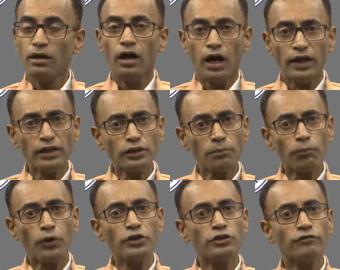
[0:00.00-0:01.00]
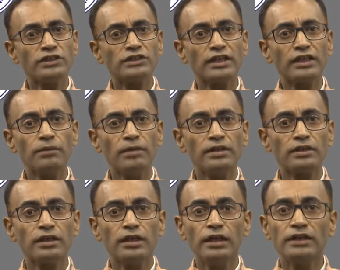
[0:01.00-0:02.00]
Another point of disagreement
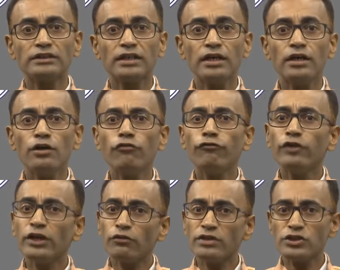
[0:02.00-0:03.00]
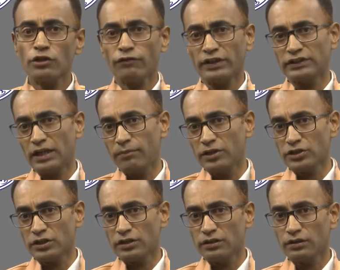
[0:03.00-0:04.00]
is the frequency of examination.
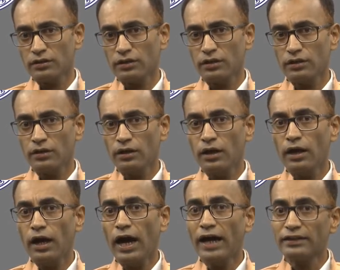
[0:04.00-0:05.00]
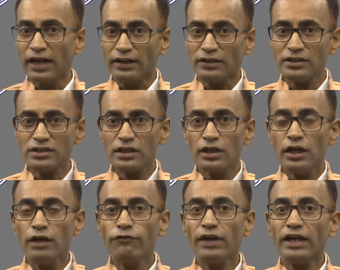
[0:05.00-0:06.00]
And that is,
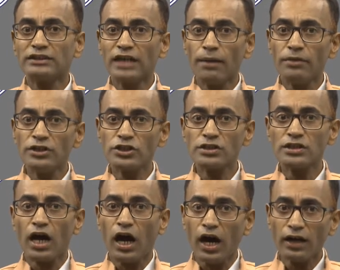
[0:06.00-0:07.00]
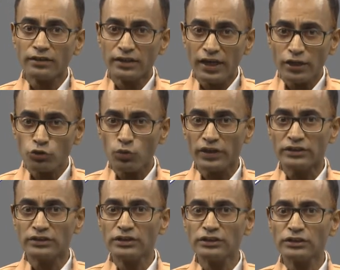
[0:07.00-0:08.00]
if examinations are there to
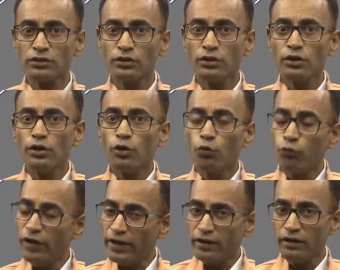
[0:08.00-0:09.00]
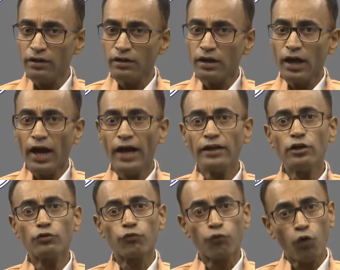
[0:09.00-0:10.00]
exist, when and at
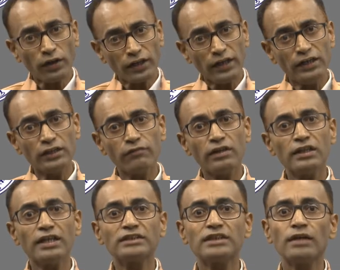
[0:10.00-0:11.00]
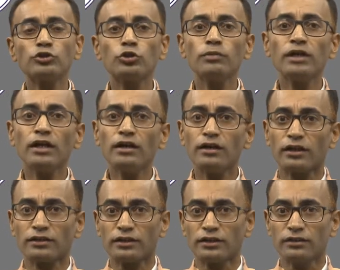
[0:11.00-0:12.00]
what interval the exam should be conducted.